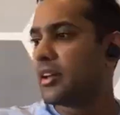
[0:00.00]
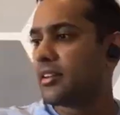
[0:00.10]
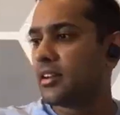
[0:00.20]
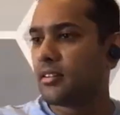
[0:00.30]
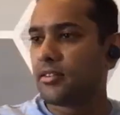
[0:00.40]
I
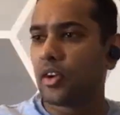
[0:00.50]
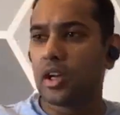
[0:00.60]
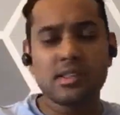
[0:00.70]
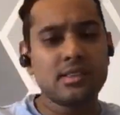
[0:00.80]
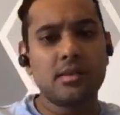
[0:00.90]
think for
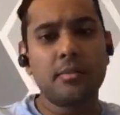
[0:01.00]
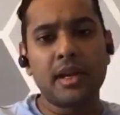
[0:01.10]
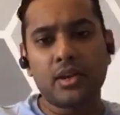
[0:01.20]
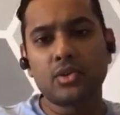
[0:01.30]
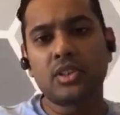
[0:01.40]
us, the
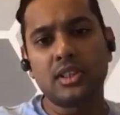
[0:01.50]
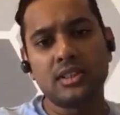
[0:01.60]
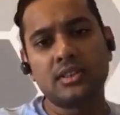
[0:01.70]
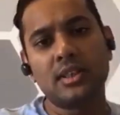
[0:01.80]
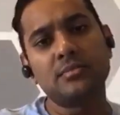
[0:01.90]
metro
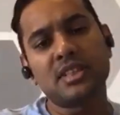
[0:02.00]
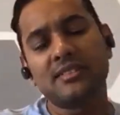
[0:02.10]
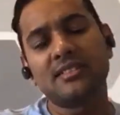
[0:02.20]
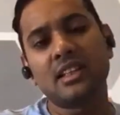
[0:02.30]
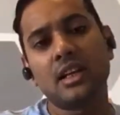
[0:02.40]
cities
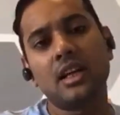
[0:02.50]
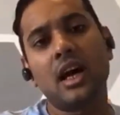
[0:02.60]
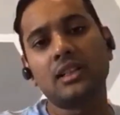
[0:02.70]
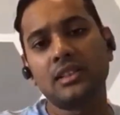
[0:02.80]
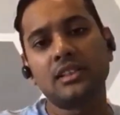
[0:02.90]
themselves are a
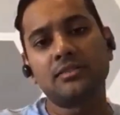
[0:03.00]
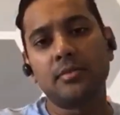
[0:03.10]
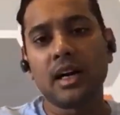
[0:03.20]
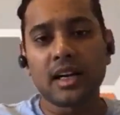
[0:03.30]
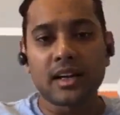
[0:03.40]
large enough
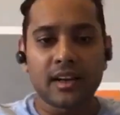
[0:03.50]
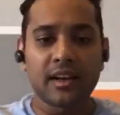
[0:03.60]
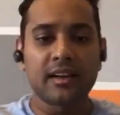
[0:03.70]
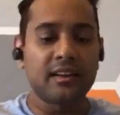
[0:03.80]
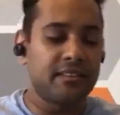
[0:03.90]
market,
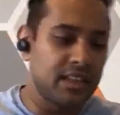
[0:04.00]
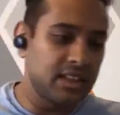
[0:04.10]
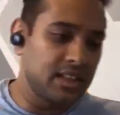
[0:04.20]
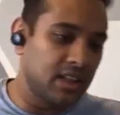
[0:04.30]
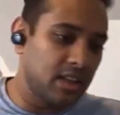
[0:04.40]
right? Every
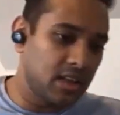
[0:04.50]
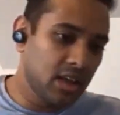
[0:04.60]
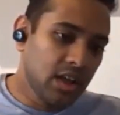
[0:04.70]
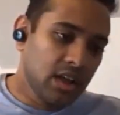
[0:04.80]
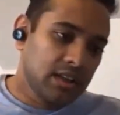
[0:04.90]
year,
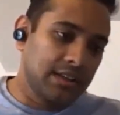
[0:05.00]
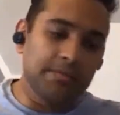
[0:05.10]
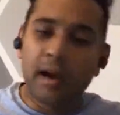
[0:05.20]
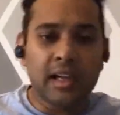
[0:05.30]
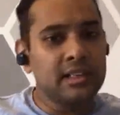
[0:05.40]

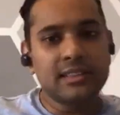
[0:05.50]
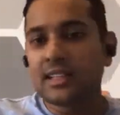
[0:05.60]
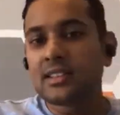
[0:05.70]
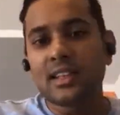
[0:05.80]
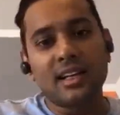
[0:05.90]
this market is
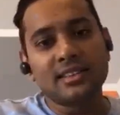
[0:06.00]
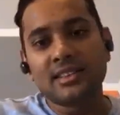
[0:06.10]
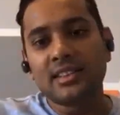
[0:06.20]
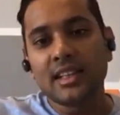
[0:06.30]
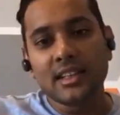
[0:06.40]
as large
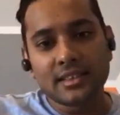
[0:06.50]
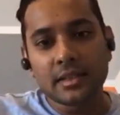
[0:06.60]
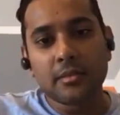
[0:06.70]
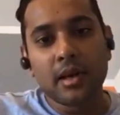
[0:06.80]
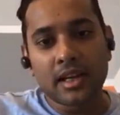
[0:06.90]
as the real
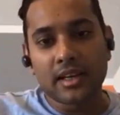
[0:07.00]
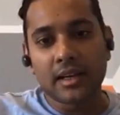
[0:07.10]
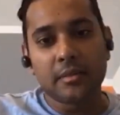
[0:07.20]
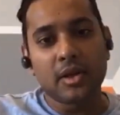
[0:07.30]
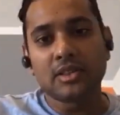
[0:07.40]
estate market,
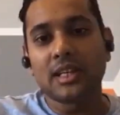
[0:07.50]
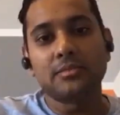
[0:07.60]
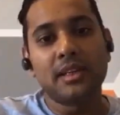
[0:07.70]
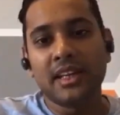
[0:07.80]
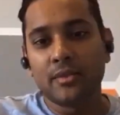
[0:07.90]
right? Because
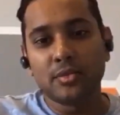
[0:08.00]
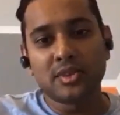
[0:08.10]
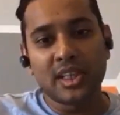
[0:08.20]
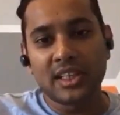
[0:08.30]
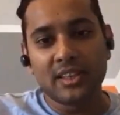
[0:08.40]
as many
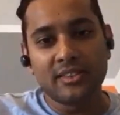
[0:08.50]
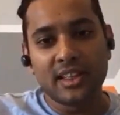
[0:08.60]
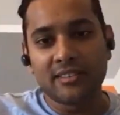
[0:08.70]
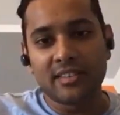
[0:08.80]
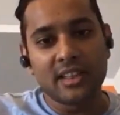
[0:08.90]
homes get
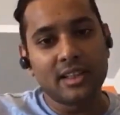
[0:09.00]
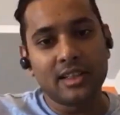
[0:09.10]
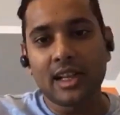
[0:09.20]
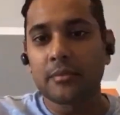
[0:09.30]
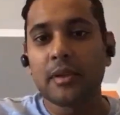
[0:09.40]
delivered every
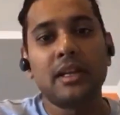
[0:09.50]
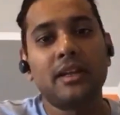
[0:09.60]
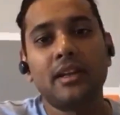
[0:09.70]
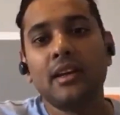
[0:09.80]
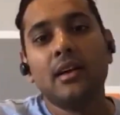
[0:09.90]
year, that
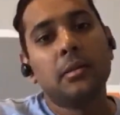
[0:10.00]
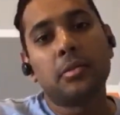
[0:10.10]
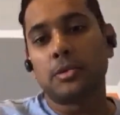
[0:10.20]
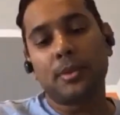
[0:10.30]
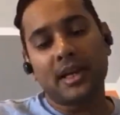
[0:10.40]
many
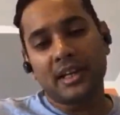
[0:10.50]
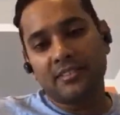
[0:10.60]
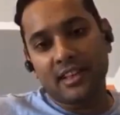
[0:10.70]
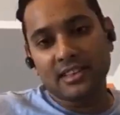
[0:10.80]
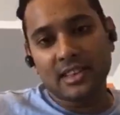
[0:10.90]

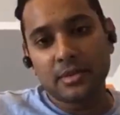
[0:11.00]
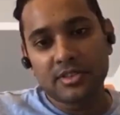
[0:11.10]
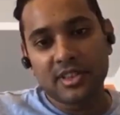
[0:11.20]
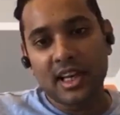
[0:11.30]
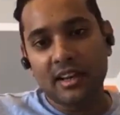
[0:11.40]
prospective
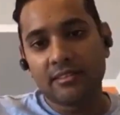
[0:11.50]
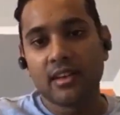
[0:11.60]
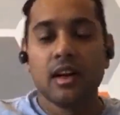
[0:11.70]
customers we have.